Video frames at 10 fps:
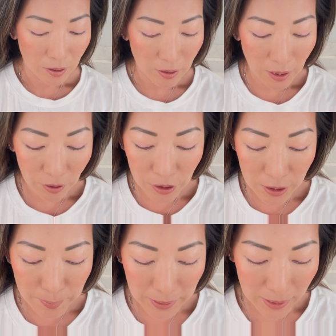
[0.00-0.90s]
That'll
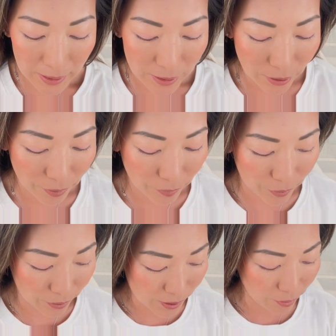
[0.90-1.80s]
just make it easier for
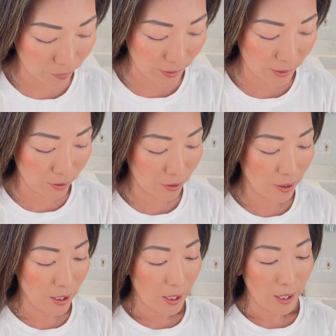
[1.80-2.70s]
yourself later.
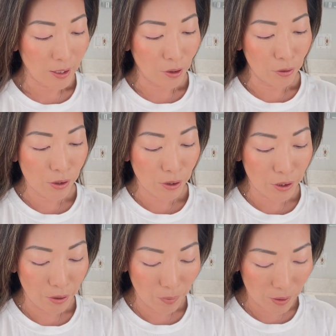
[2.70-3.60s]
And also you
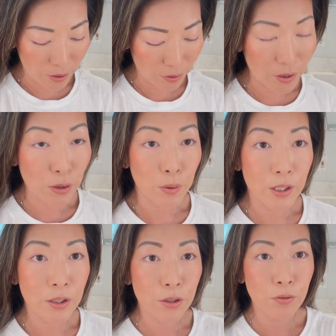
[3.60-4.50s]
don't want to use the
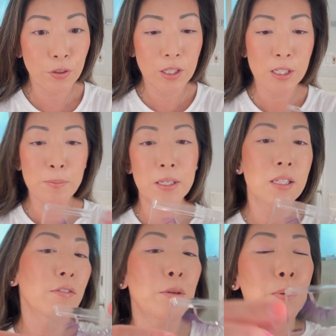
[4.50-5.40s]
tweezers for this because
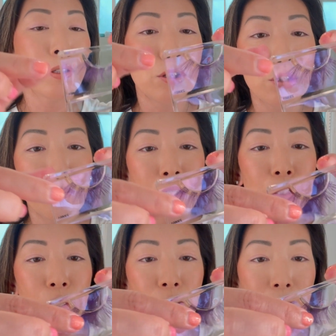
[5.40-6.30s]
if you put too much,
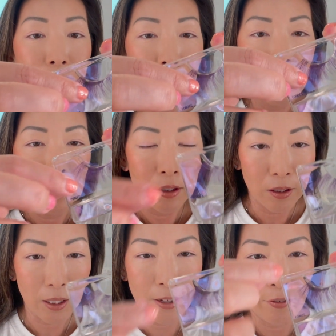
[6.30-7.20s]

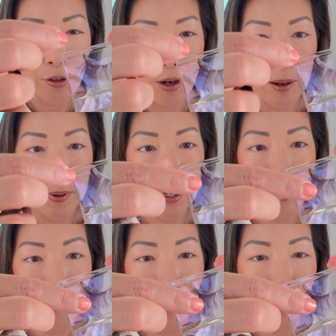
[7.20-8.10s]
like if you grab
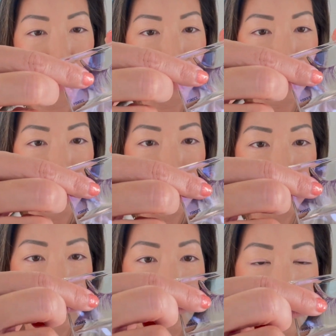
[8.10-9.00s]
it like one
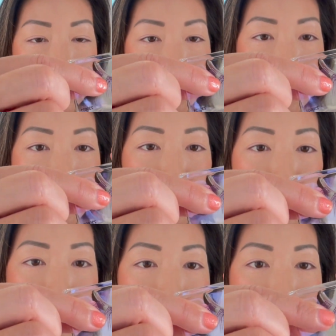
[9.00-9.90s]
lash and try to pull
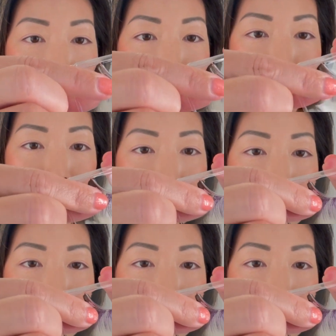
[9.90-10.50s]
it, it will